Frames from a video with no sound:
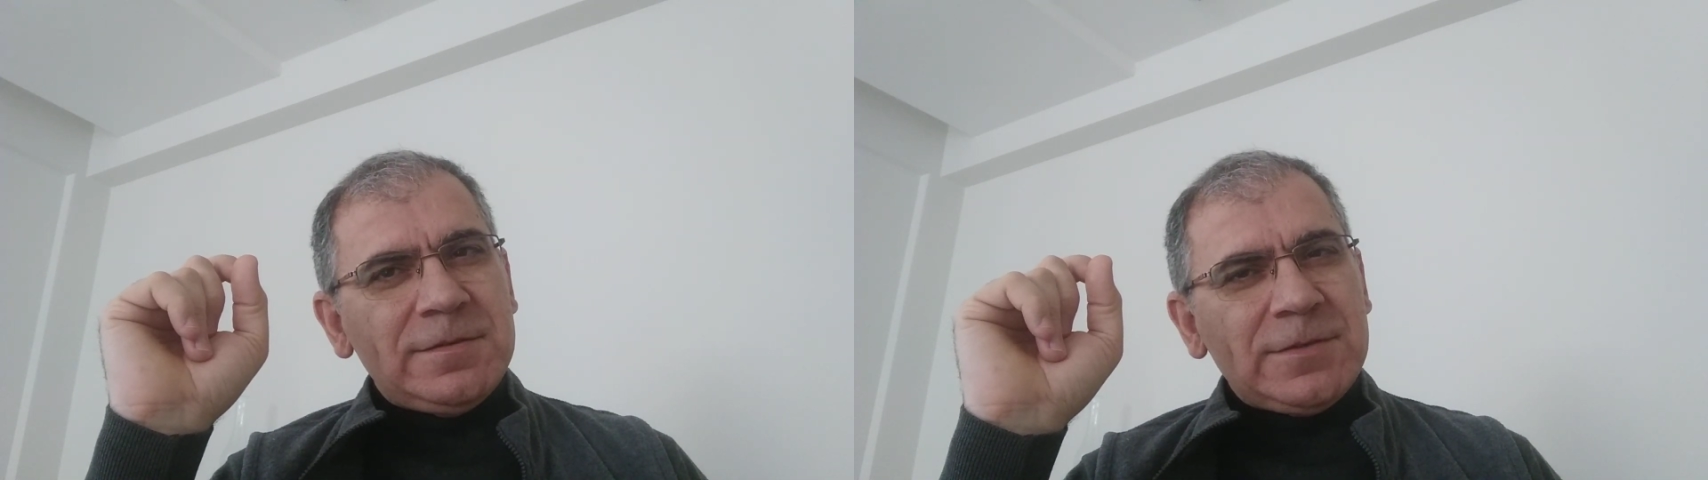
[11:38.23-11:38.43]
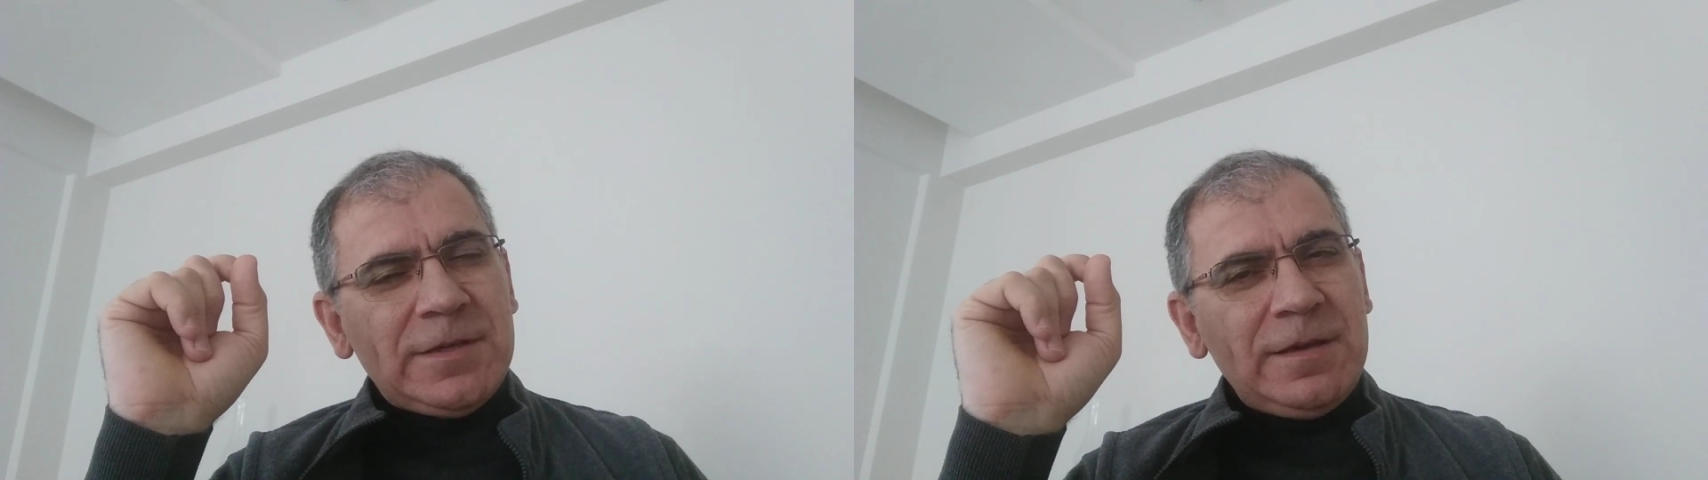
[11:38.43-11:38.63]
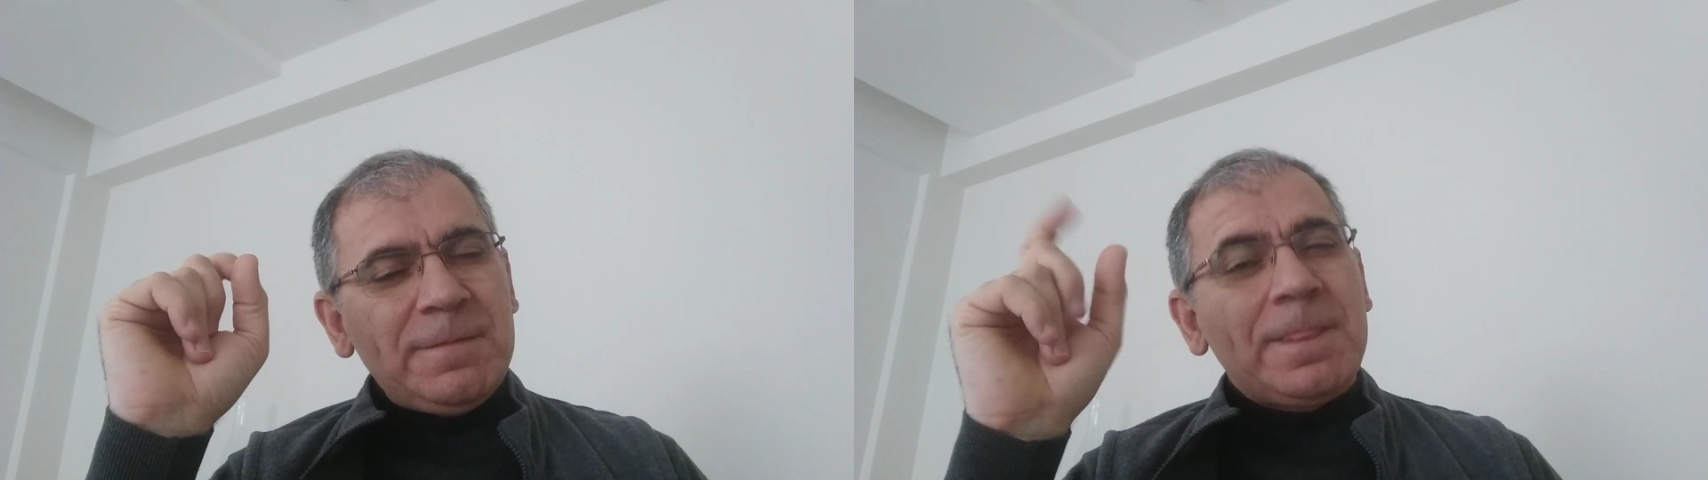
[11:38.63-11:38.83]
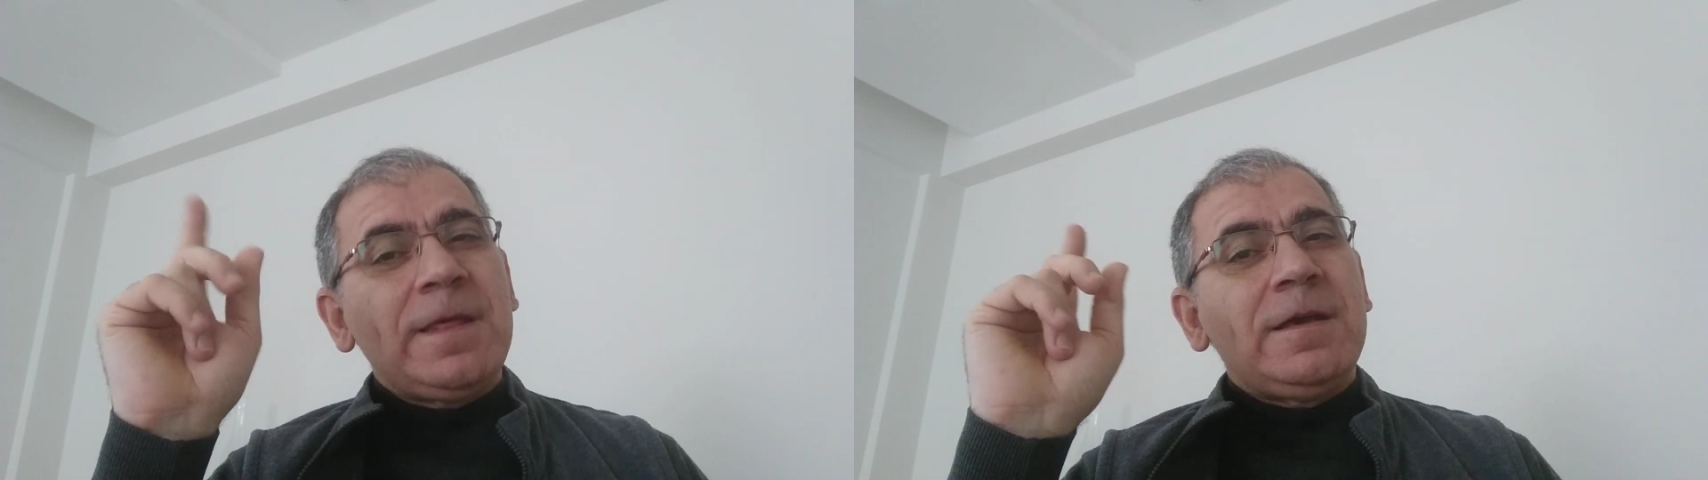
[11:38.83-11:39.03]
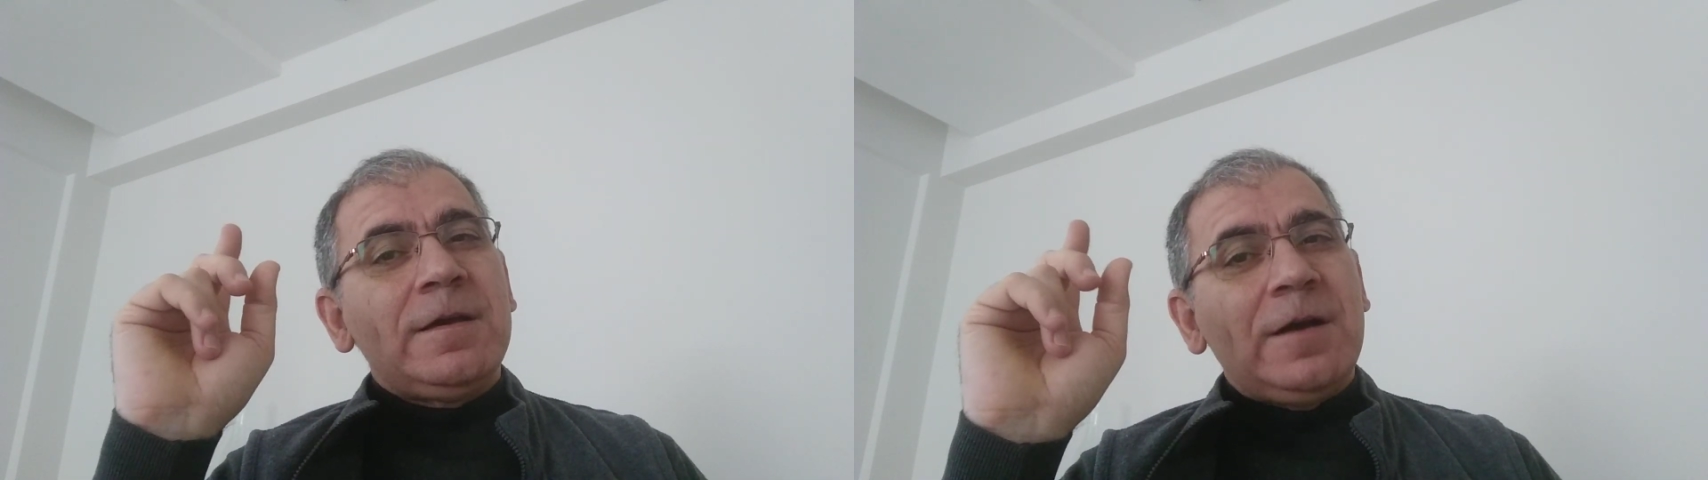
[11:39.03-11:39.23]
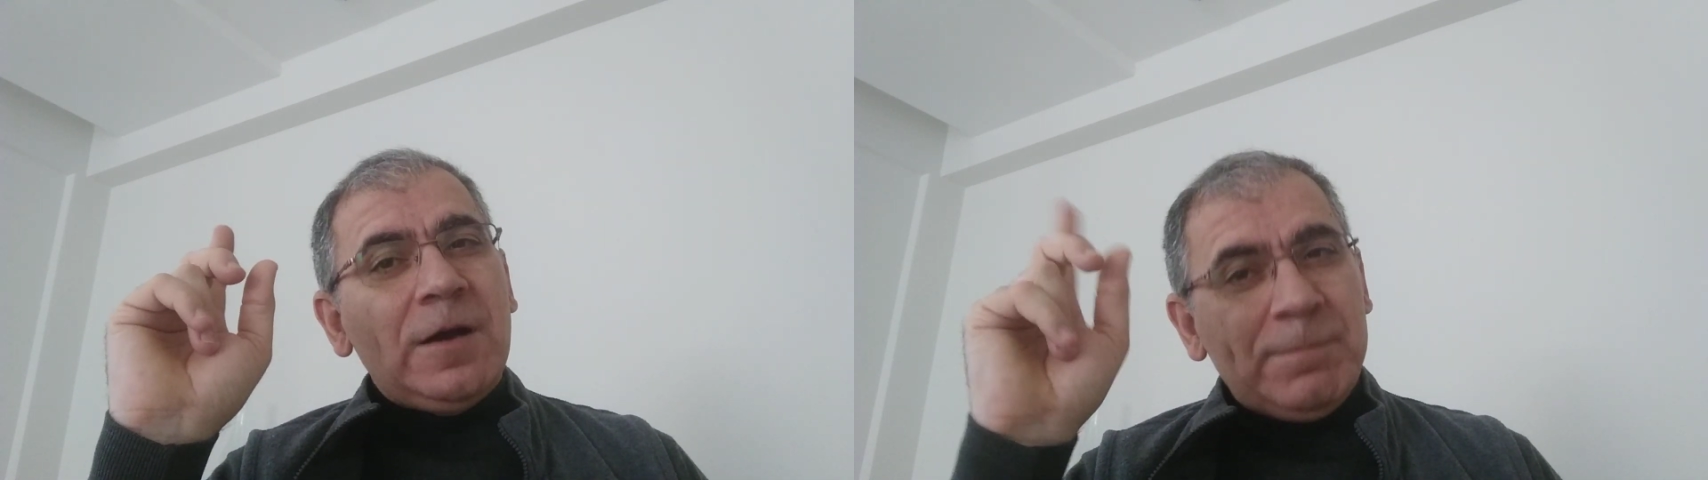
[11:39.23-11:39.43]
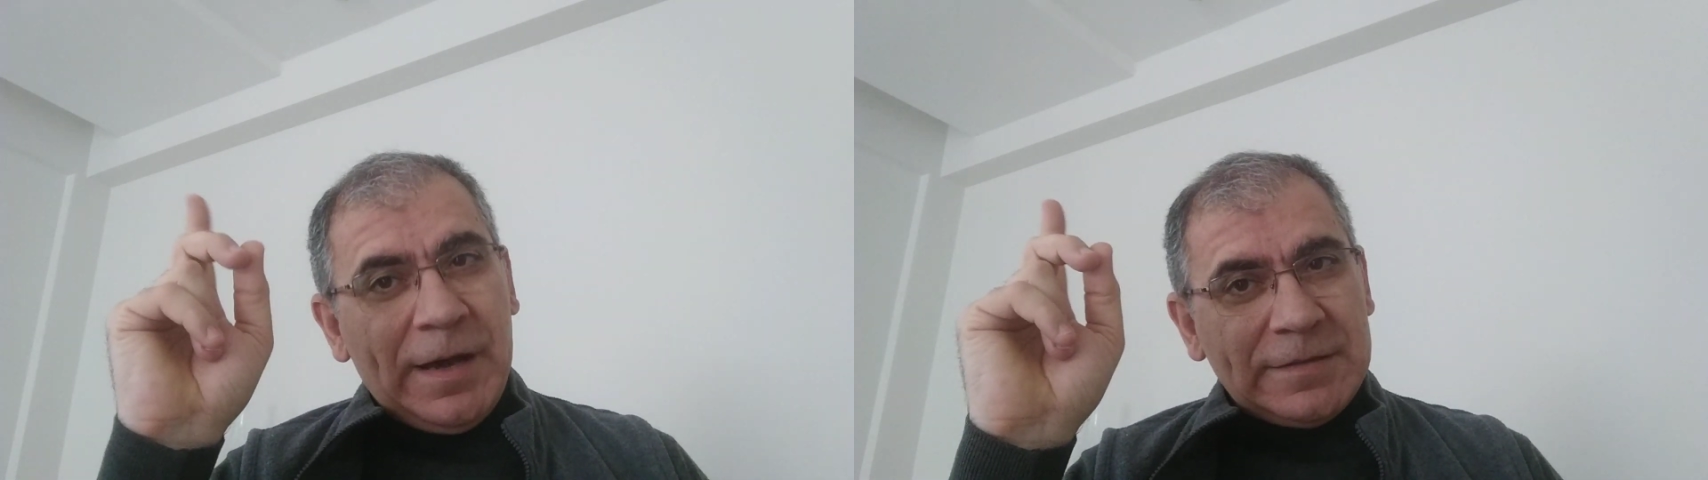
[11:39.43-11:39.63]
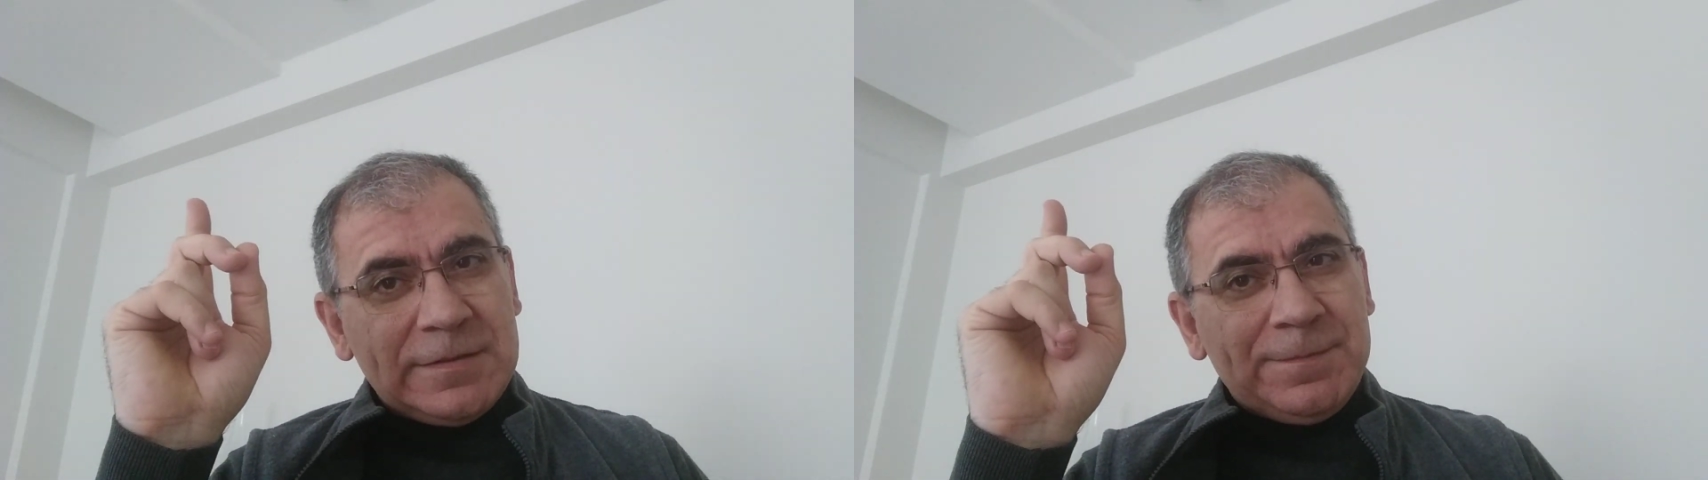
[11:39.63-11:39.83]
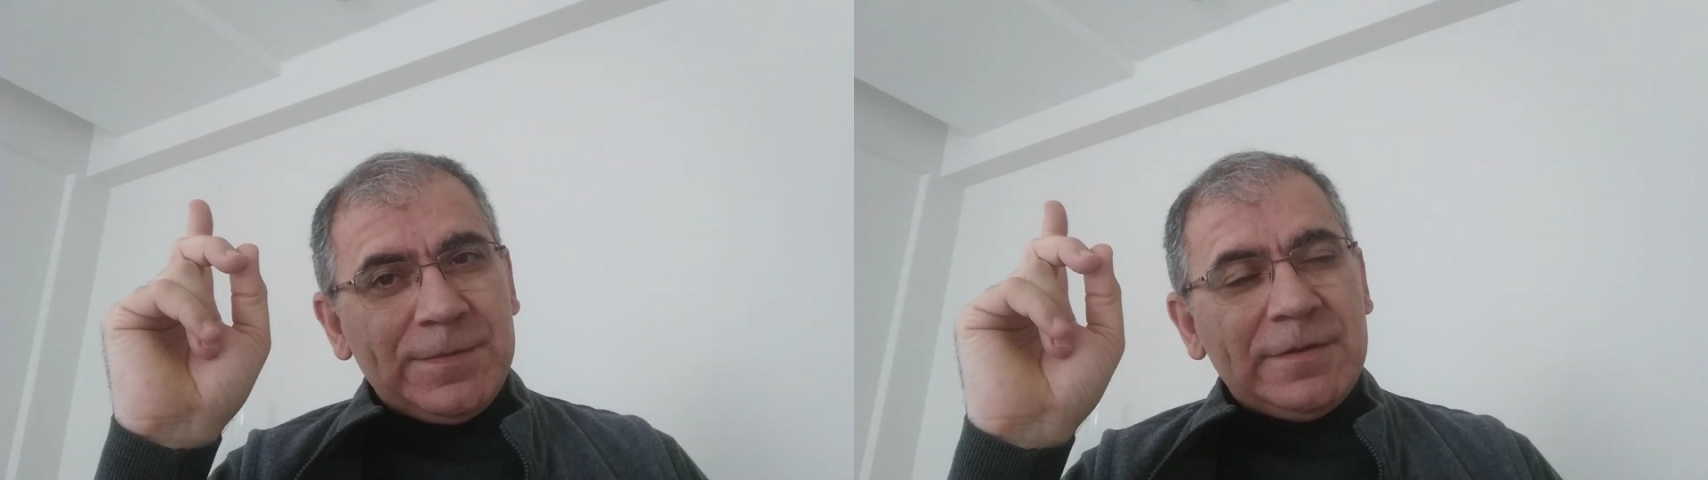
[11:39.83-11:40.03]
Okay? But